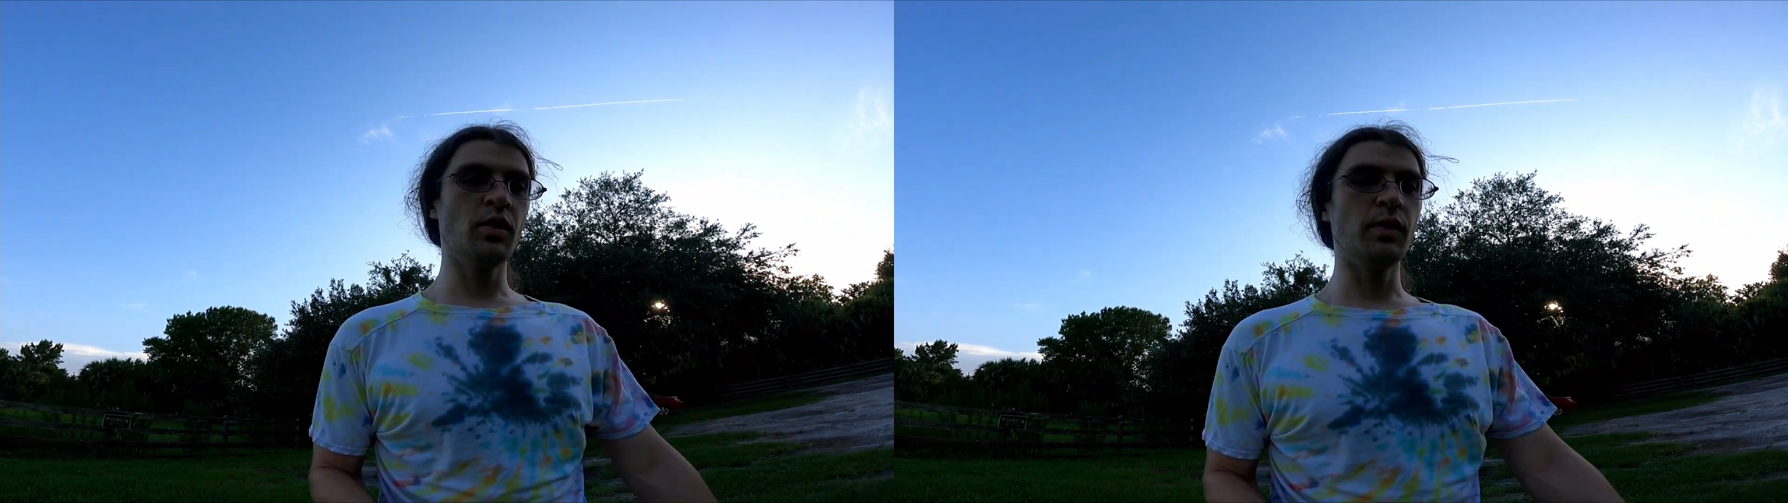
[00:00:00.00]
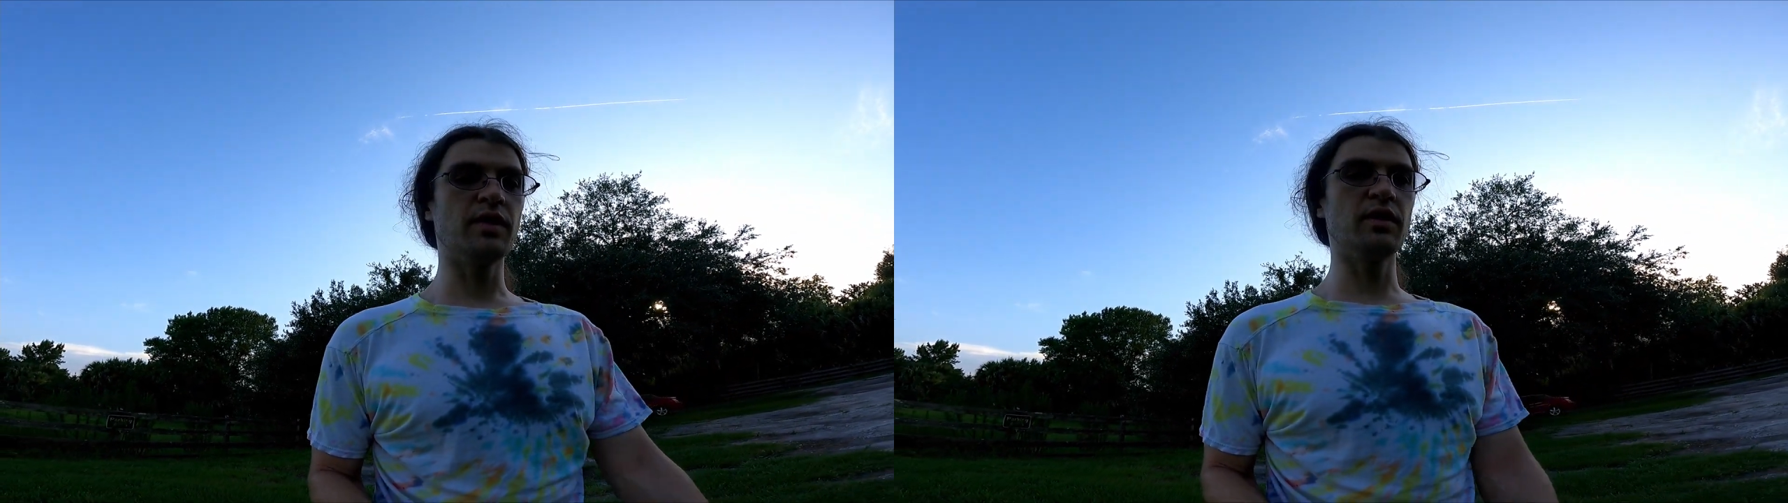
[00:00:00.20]

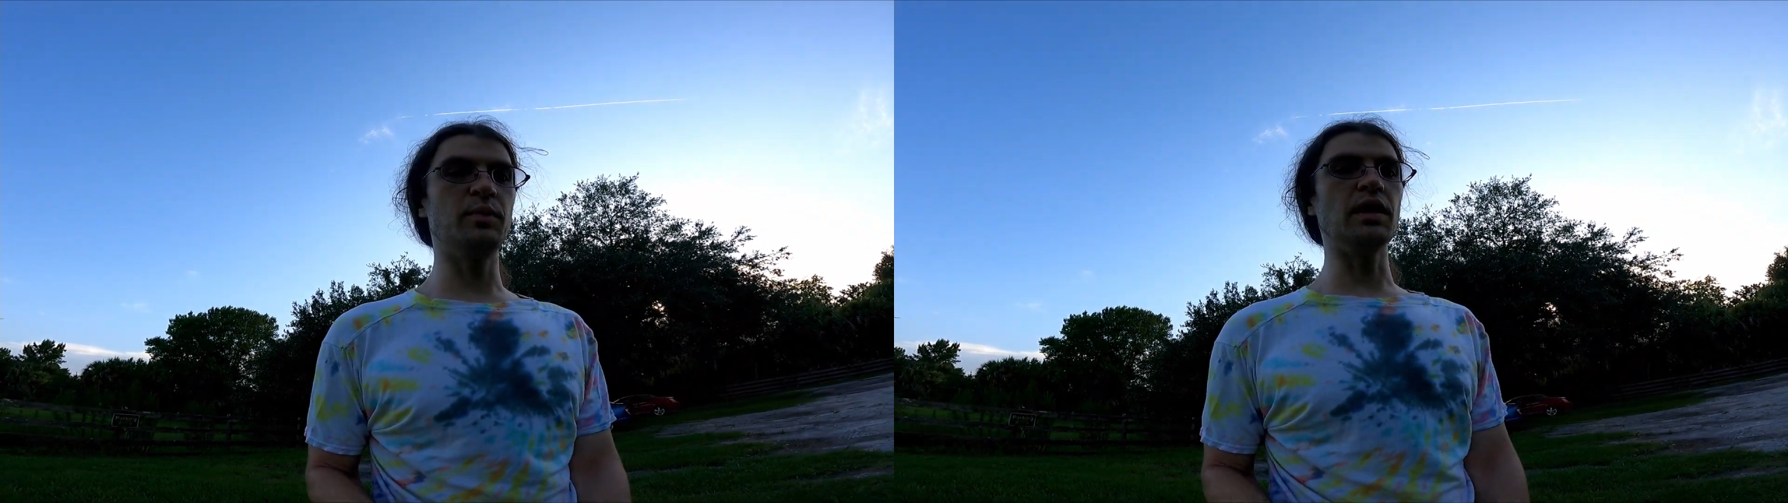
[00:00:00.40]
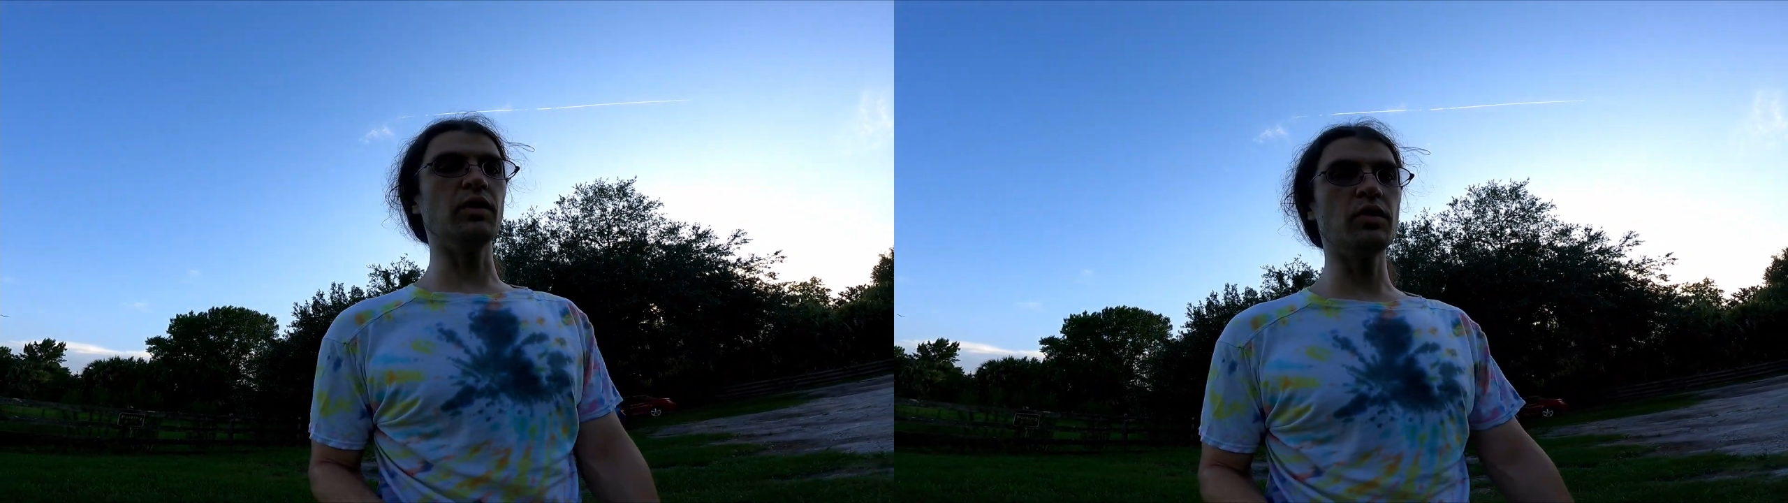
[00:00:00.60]
we
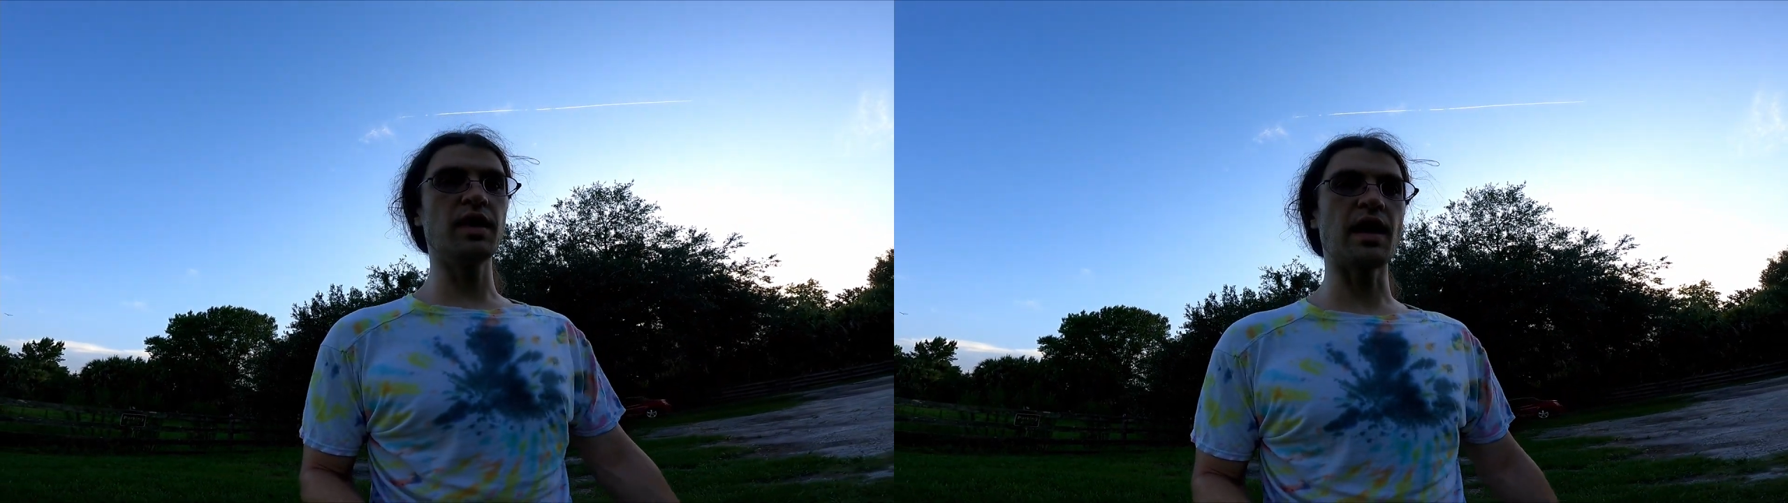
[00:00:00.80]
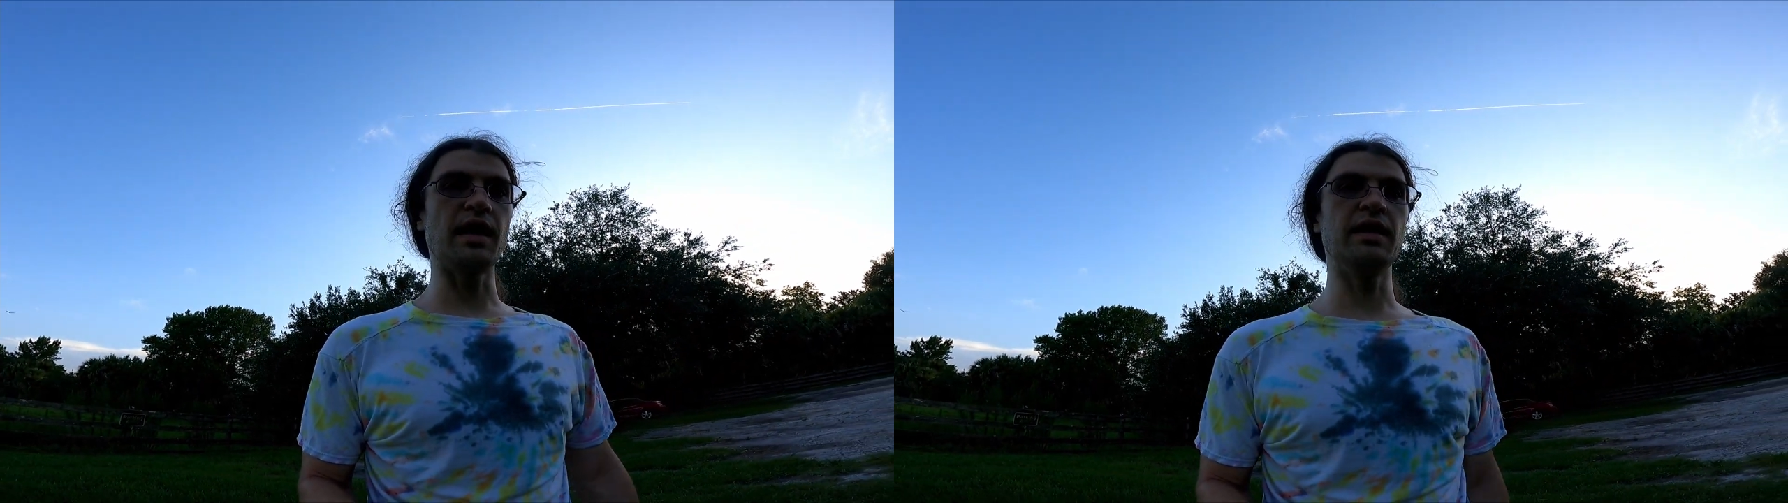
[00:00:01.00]
could be
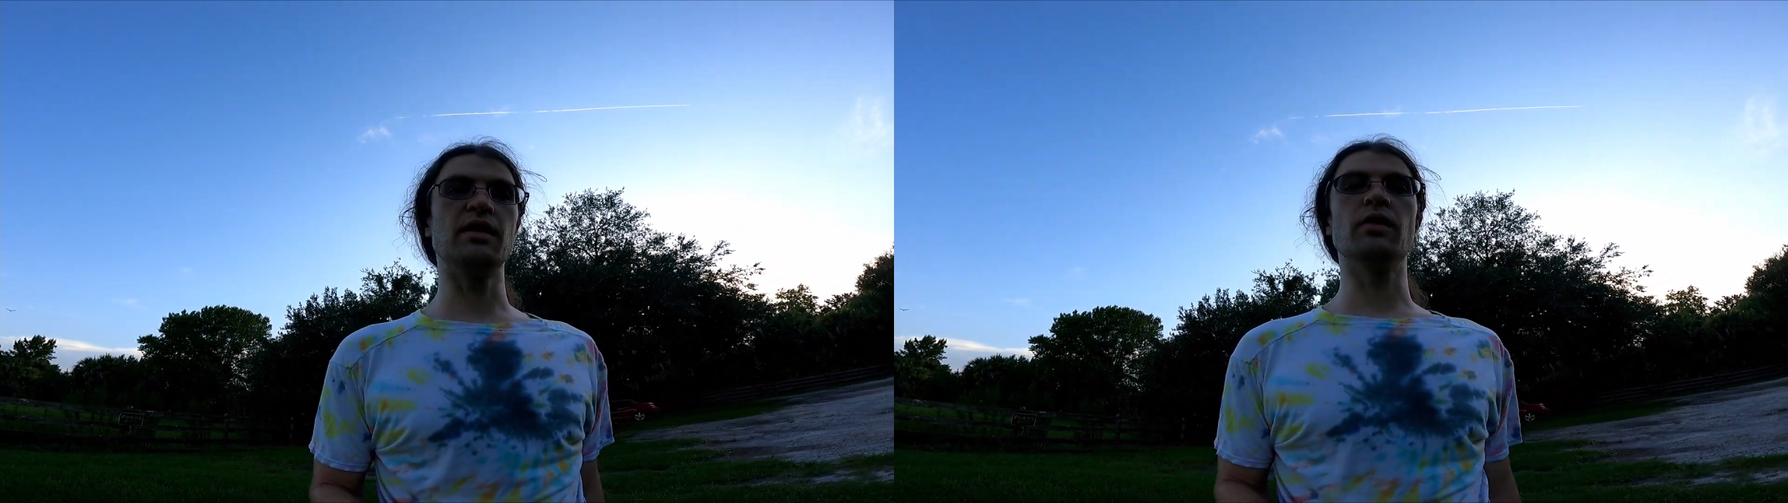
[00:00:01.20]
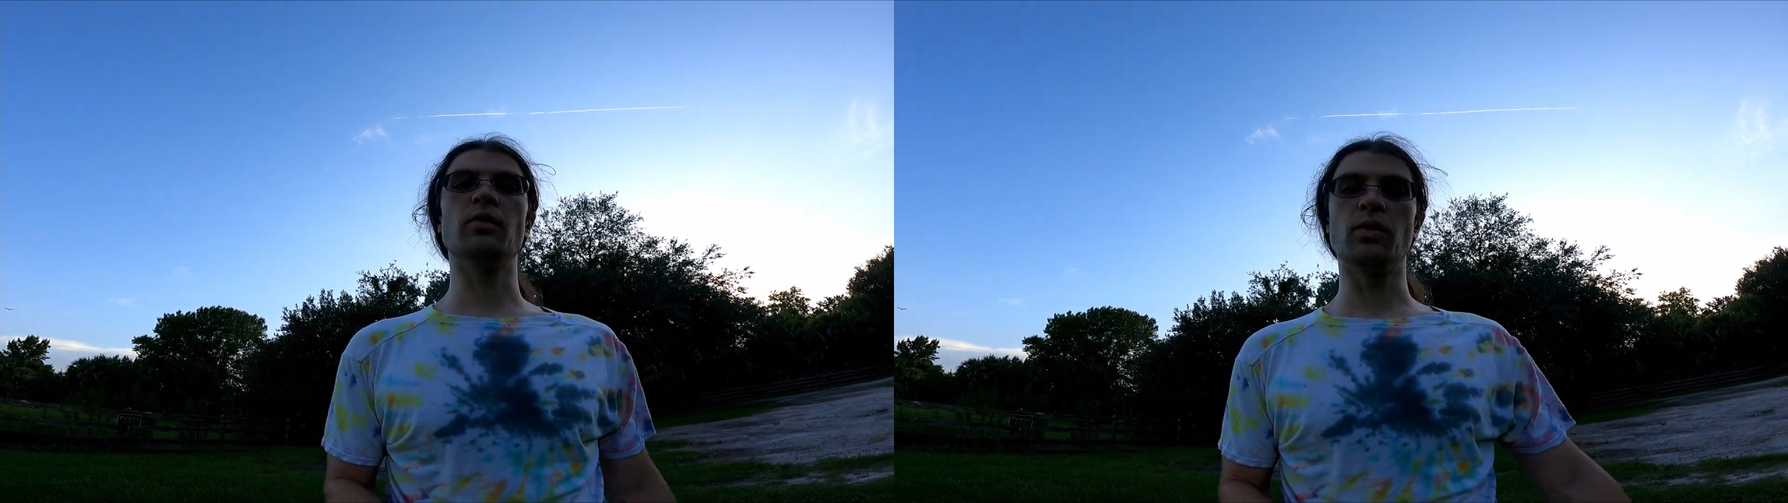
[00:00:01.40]
looking at here,